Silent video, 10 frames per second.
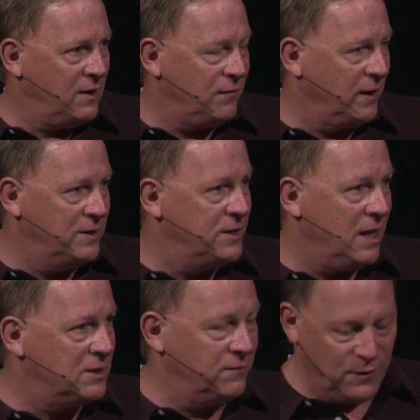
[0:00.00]
faithful and
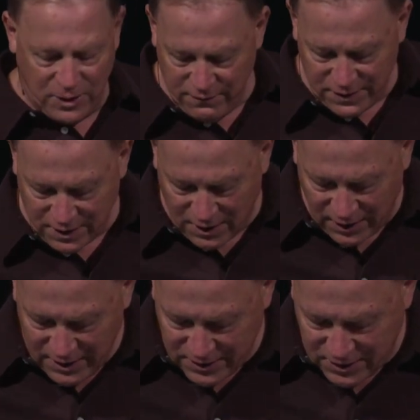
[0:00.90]
just to forgive us and
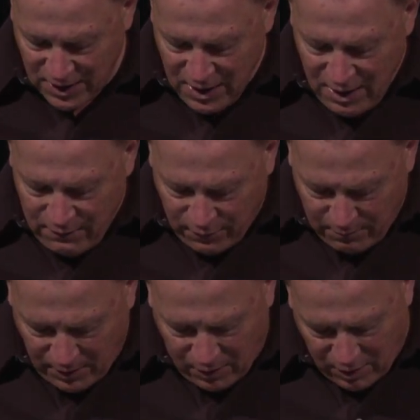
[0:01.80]
cleanse us
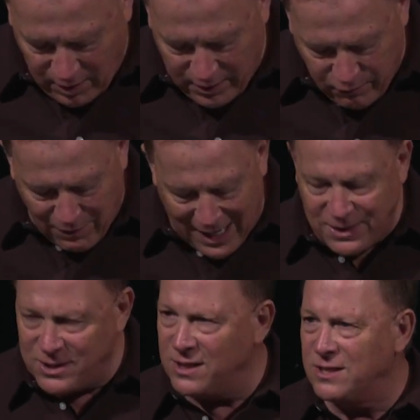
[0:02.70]
from all
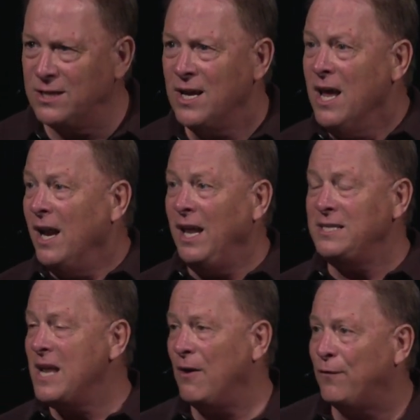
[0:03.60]
unrighteousness.
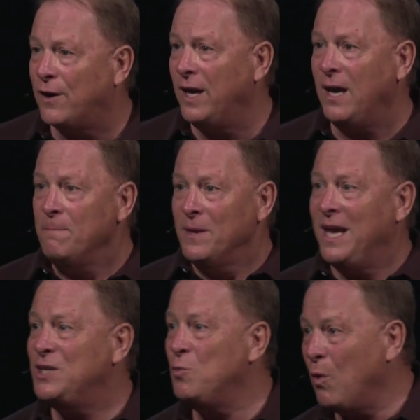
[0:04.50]
Let's not forget,
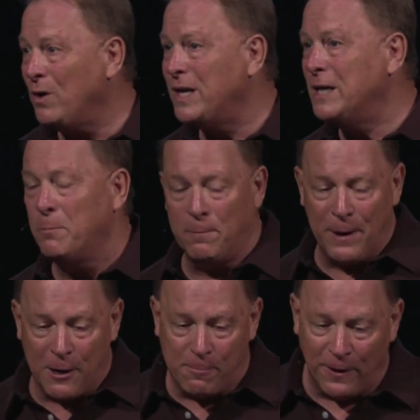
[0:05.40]
He's working to
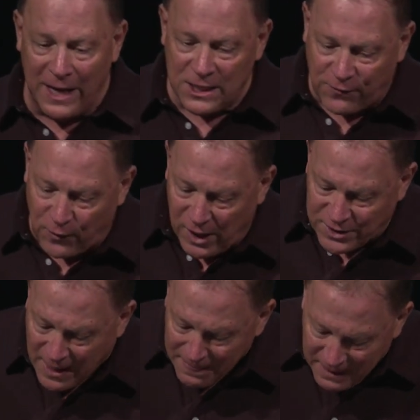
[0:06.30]
prepare a place for
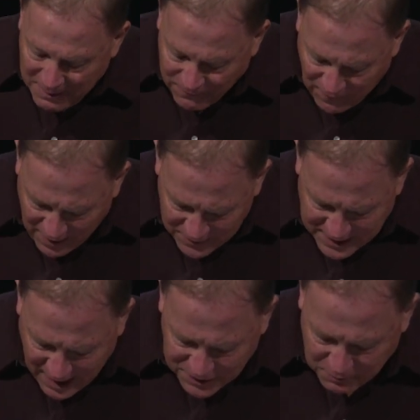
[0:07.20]
us. In my
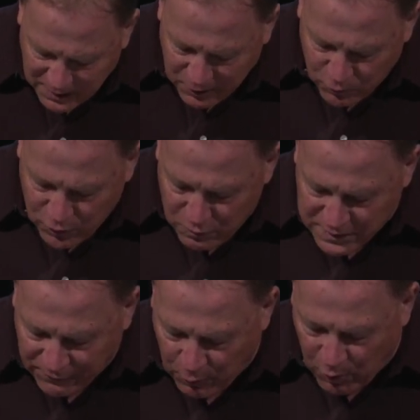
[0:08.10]
Father's house are many
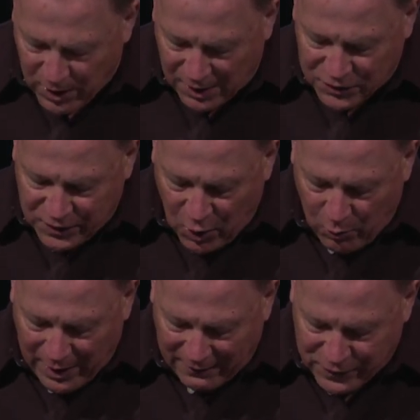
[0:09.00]
rooms. If it were not
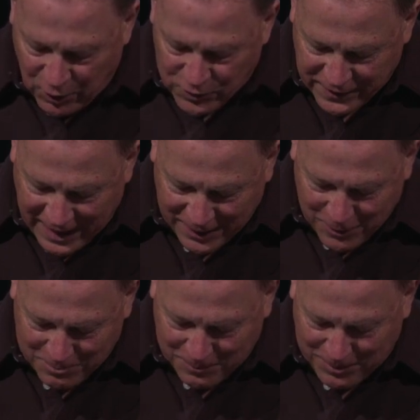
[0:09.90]
so, would I have told you that I
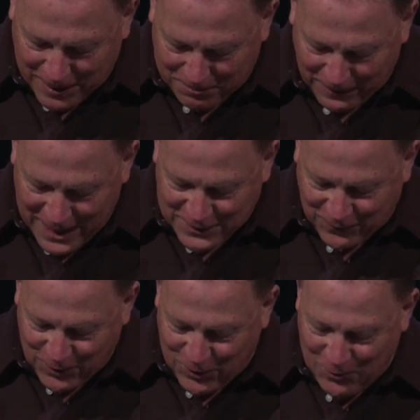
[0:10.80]
go to prepare a place
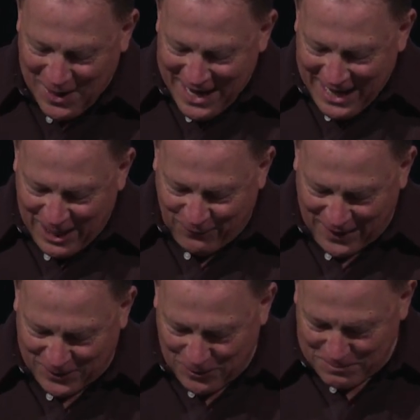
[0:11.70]
for you? And if
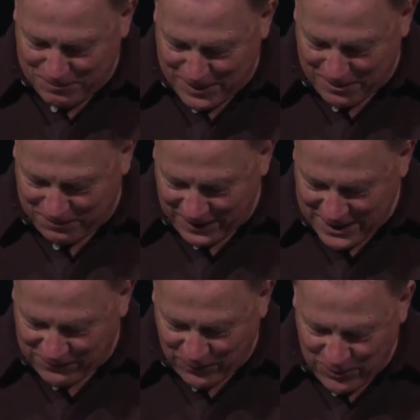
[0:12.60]
I go and prepare a
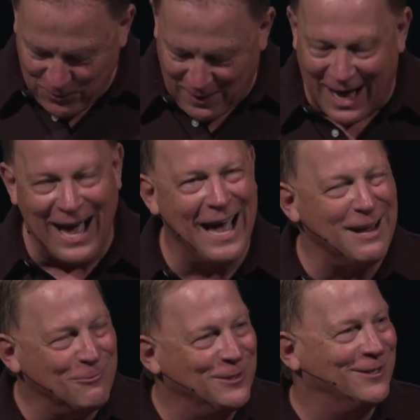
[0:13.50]
place for you,
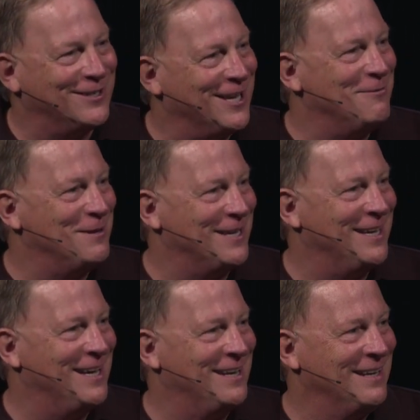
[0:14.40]
I will come
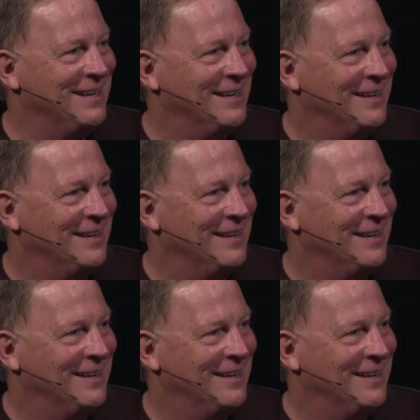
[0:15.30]
again